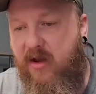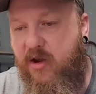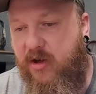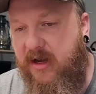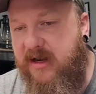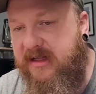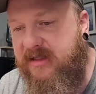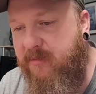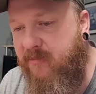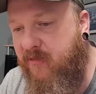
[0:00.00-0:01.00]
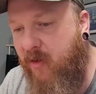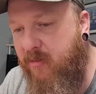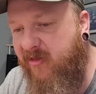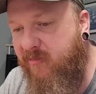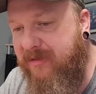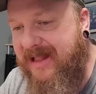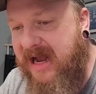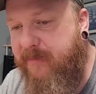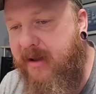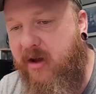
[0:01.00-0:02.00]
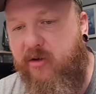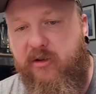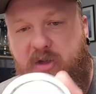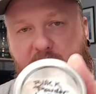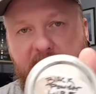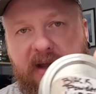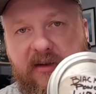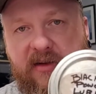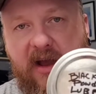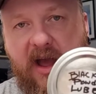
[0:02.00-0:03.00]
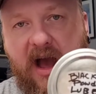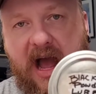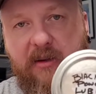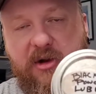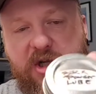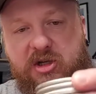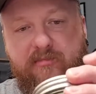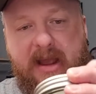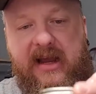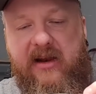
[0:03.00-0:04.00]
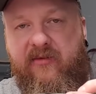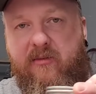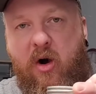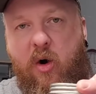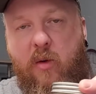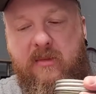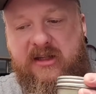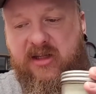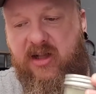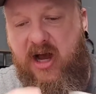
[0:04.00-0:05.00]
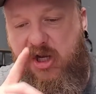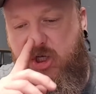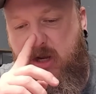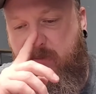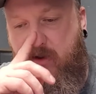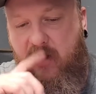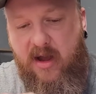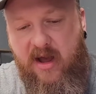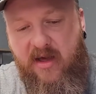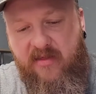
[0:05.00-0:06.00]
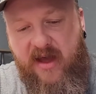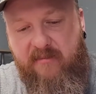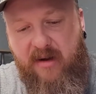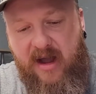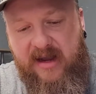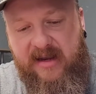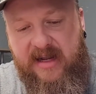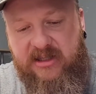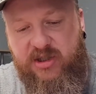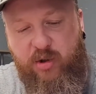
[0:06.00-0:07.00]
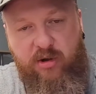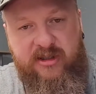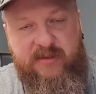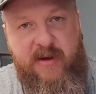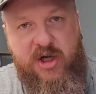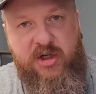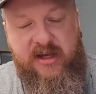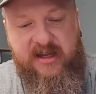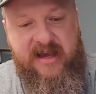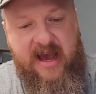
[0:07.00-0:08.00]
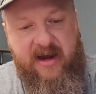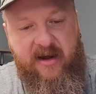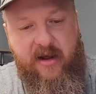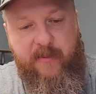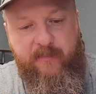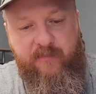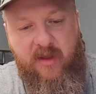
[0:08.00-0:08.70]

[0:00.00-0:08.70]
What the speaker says: You're going to need some form of black powder lubricant. I would just make it from home. It's a lot cheaper than buying it at stores, especially in Canada.